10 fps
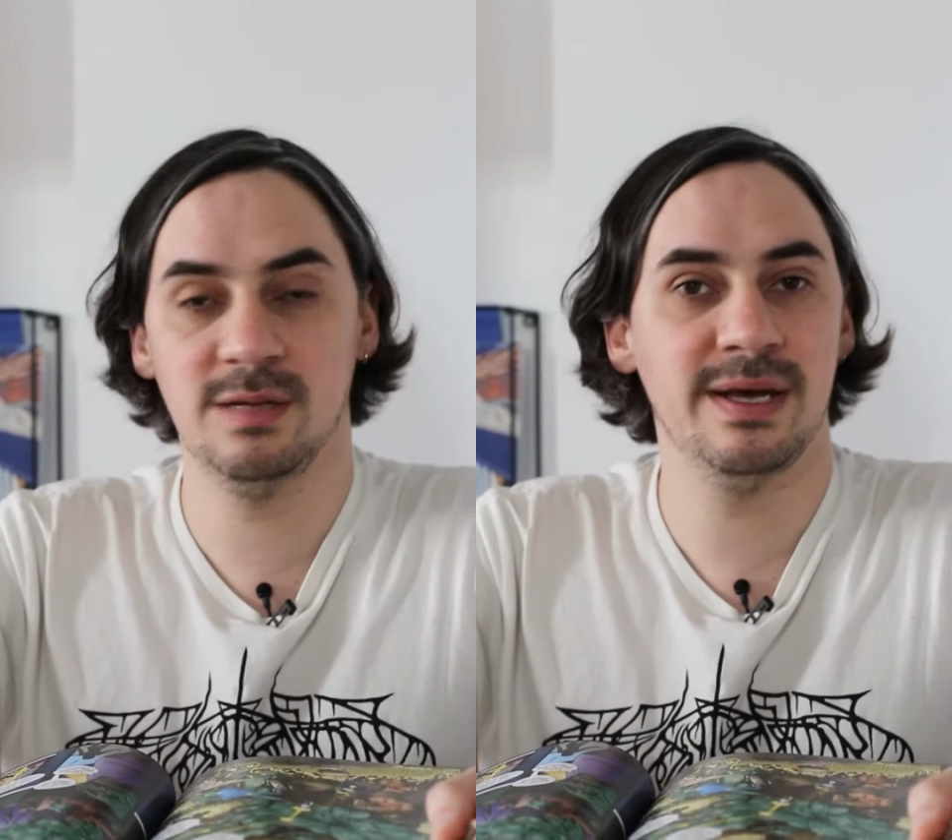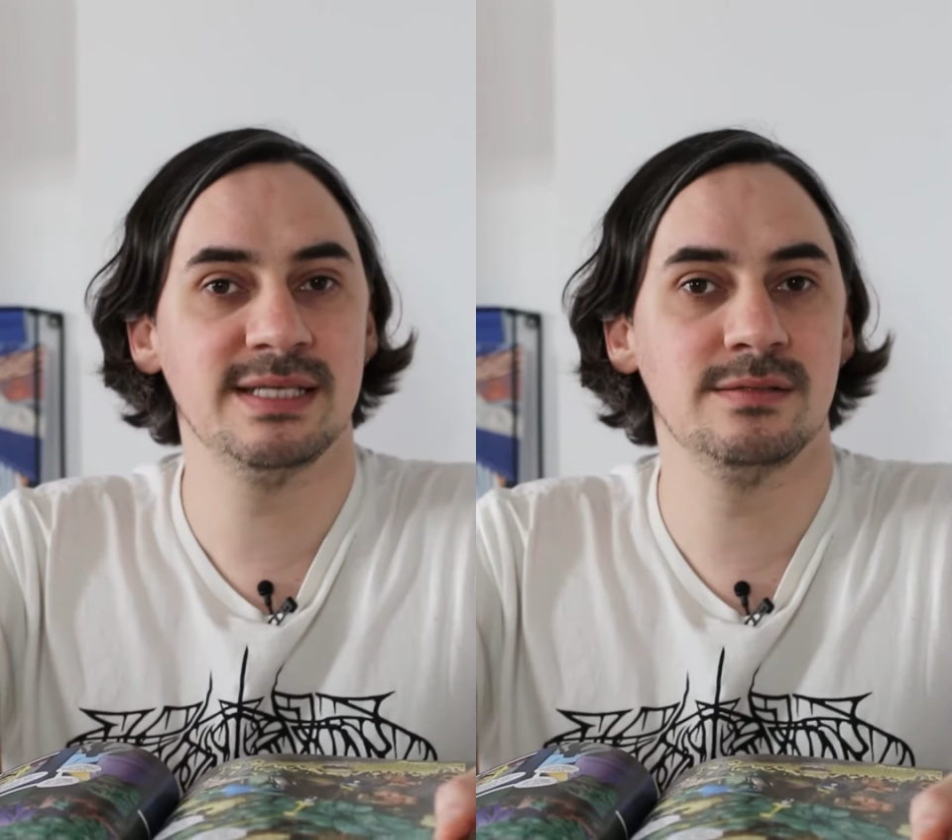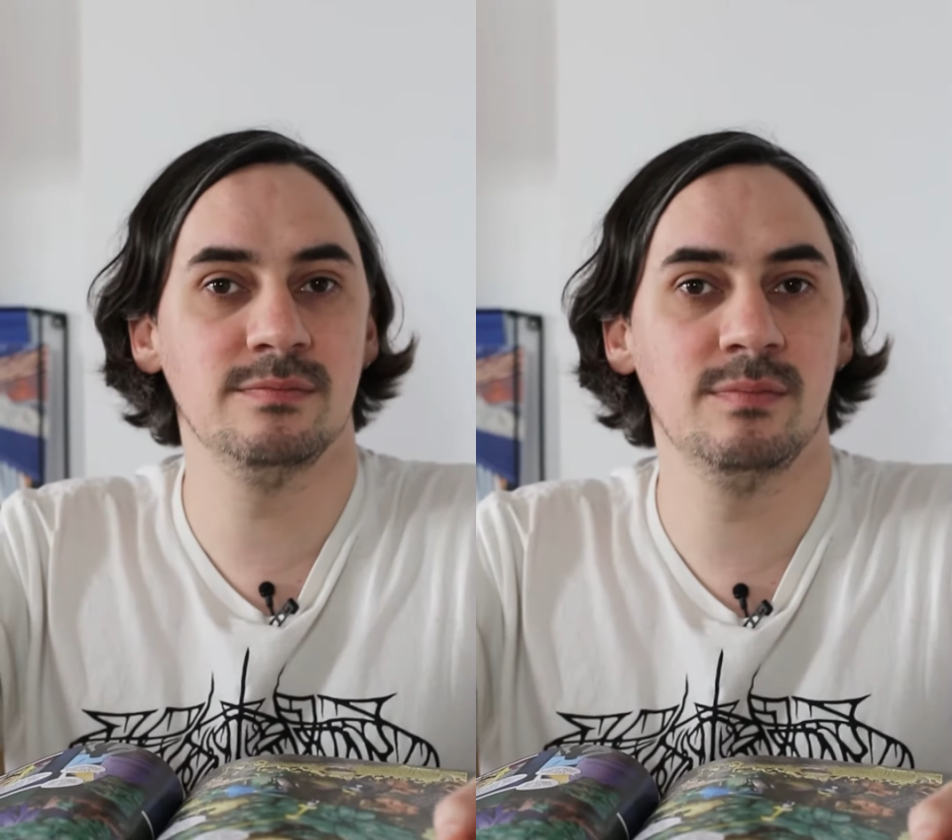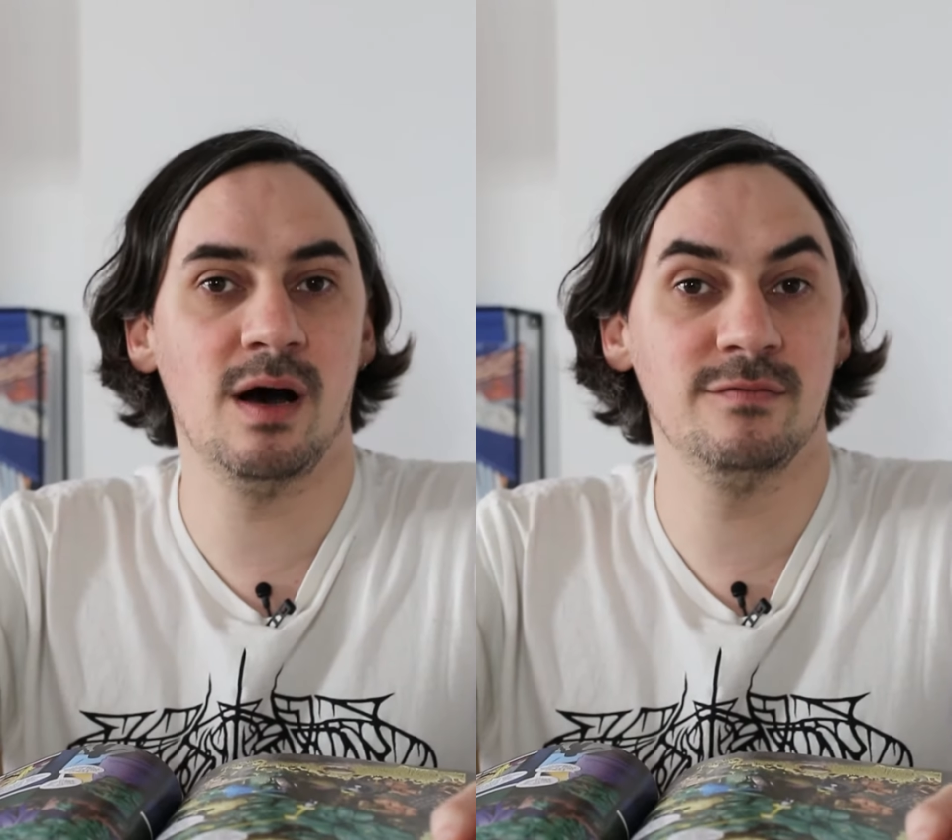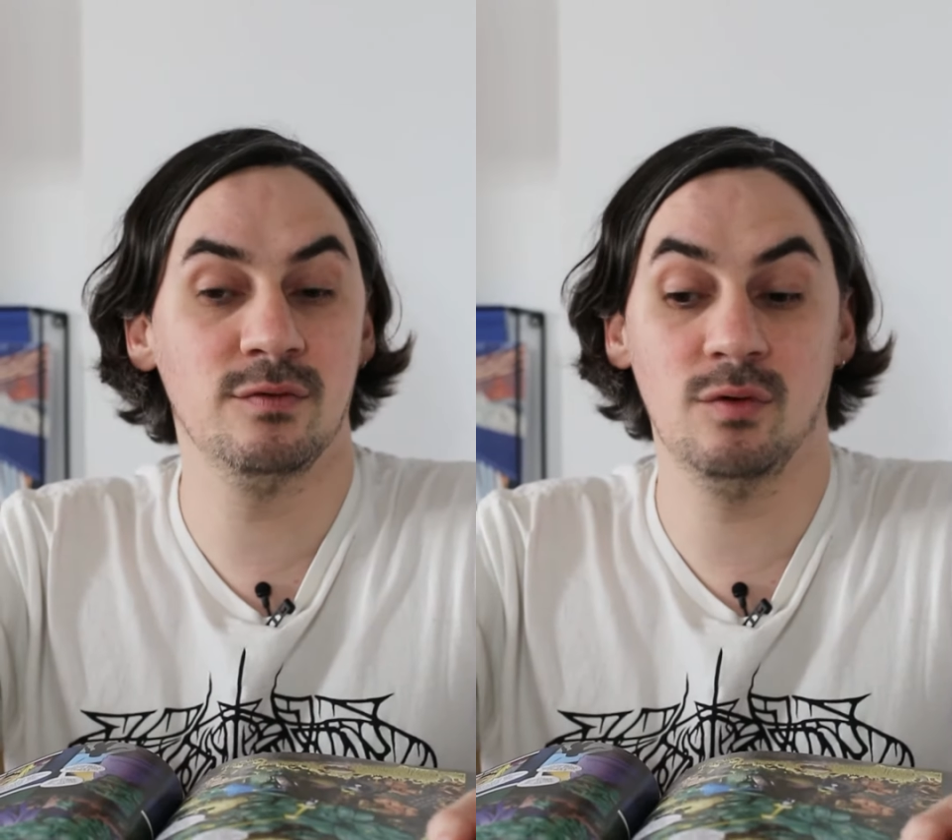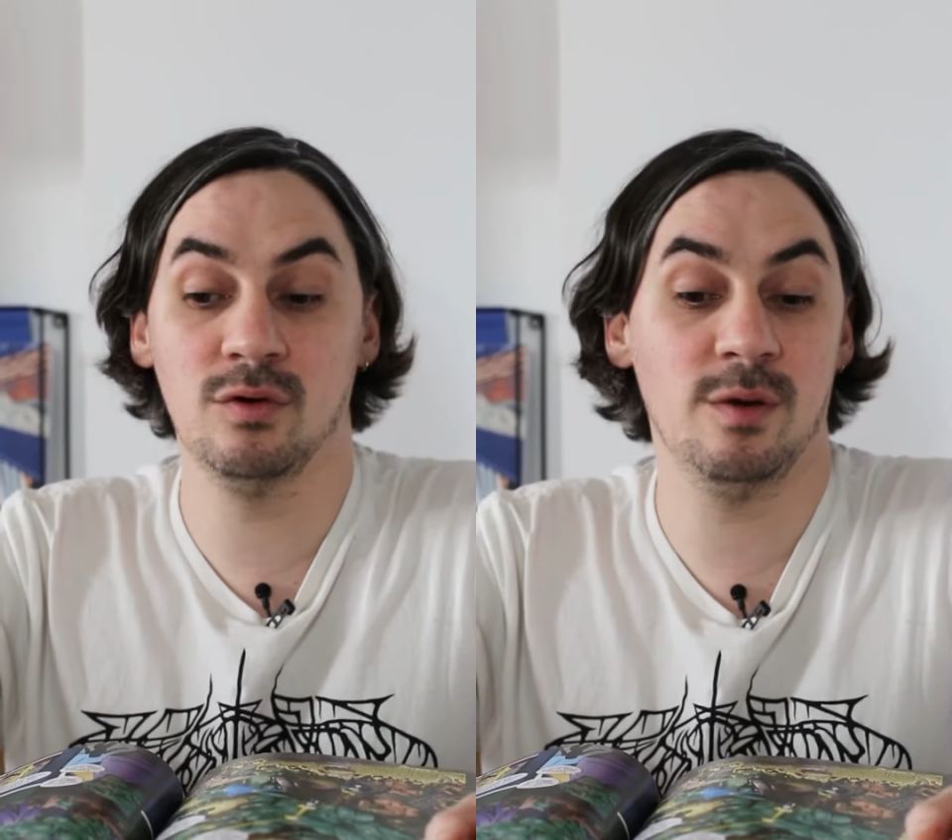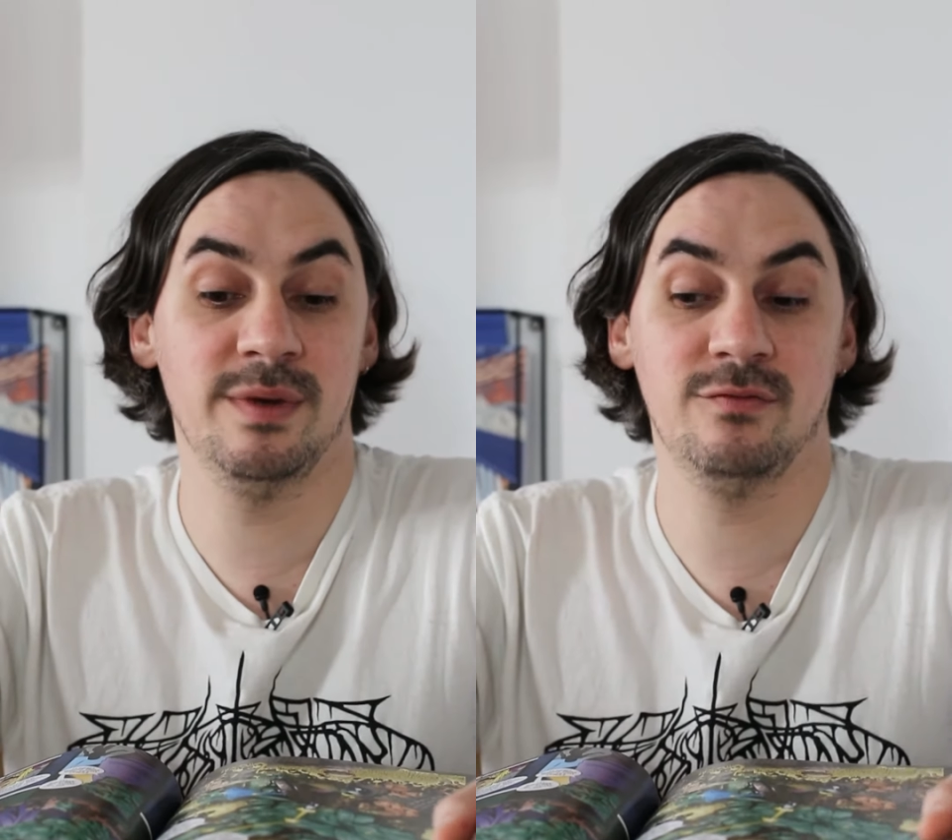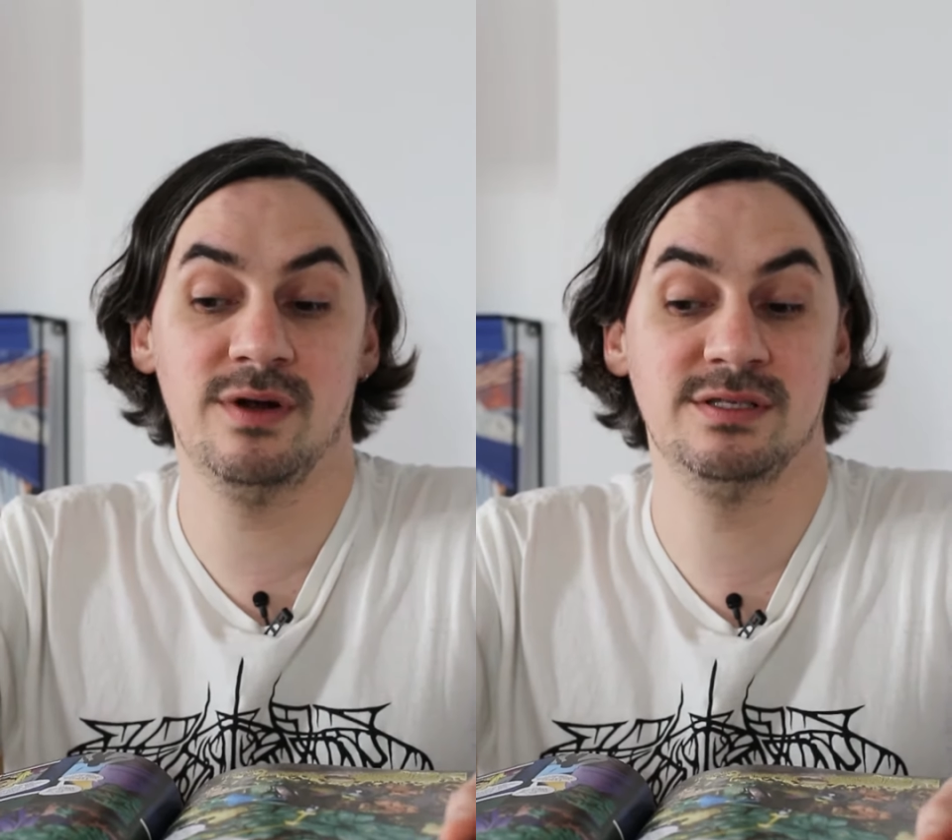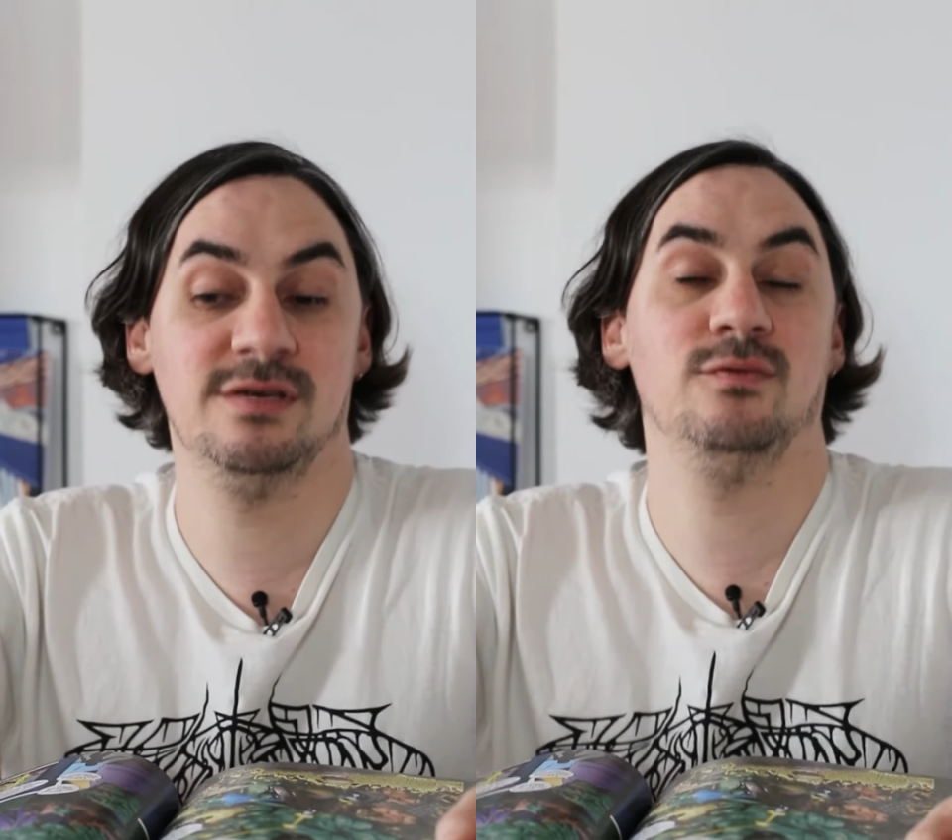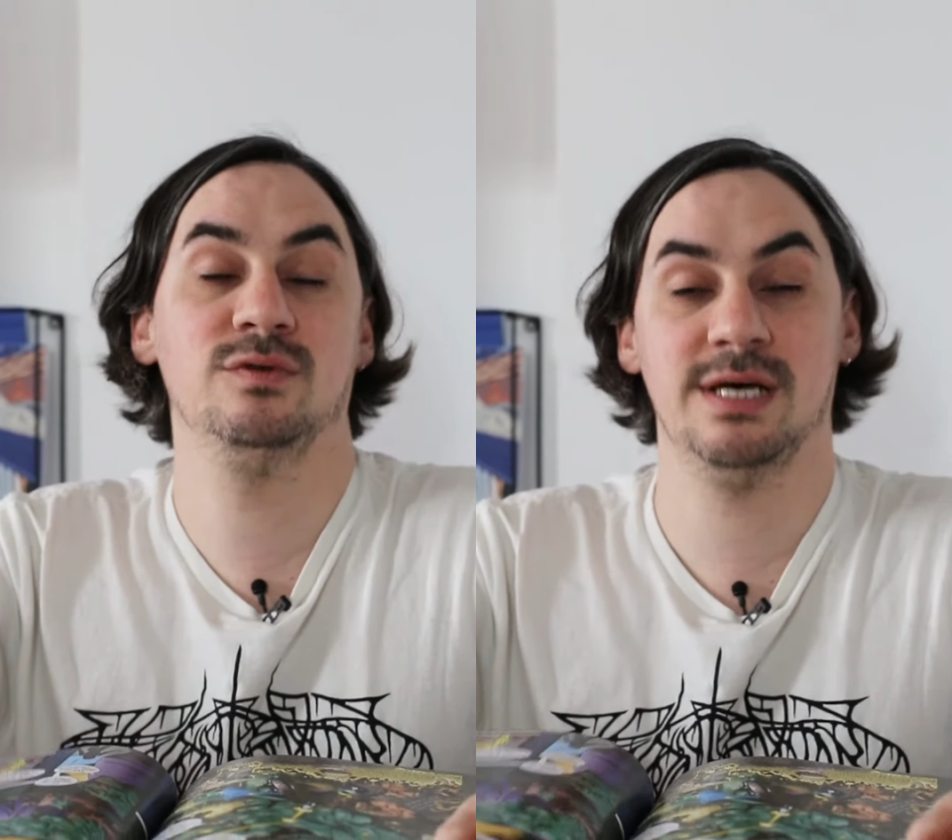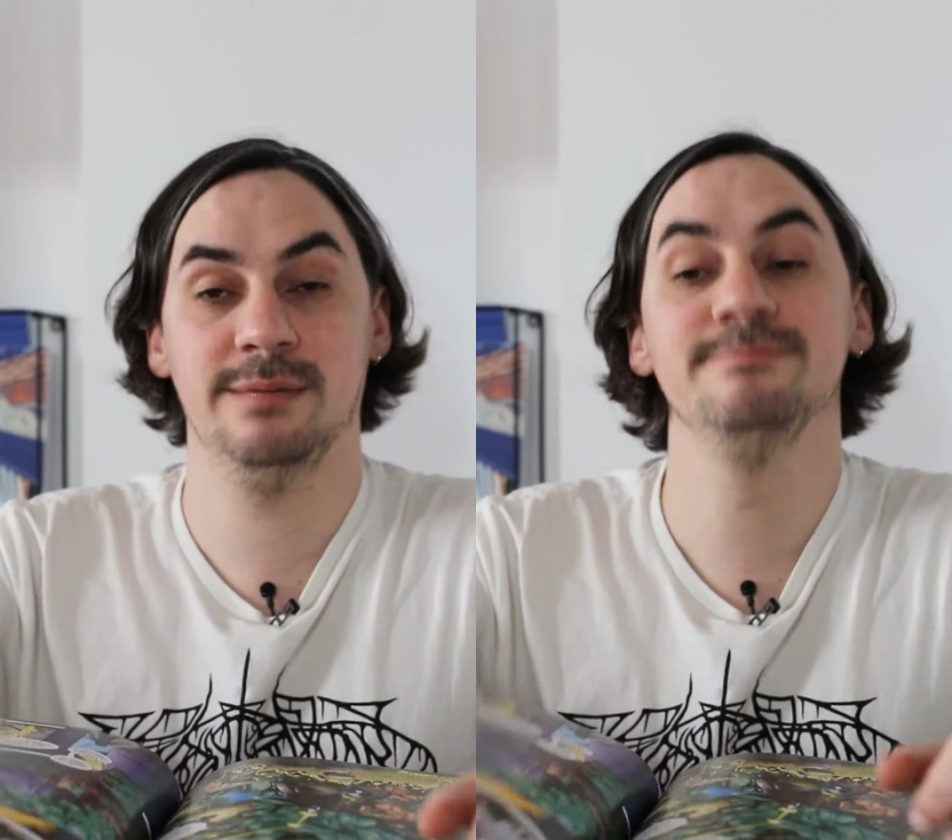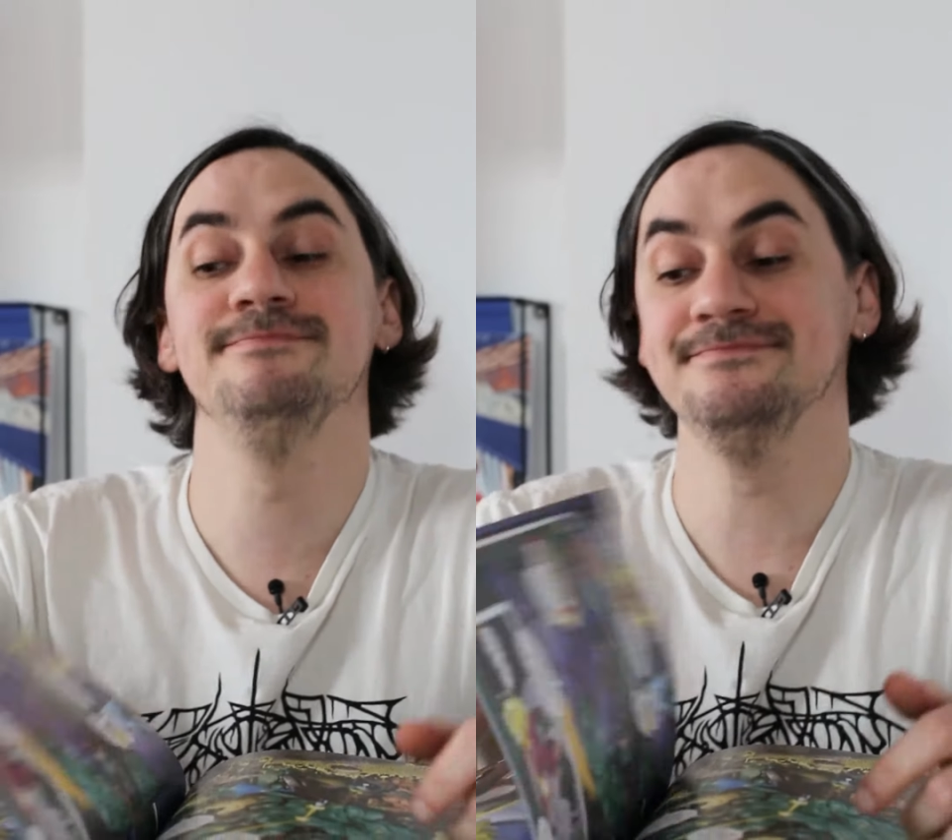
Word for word: of the best Marvel or comic runs of all time.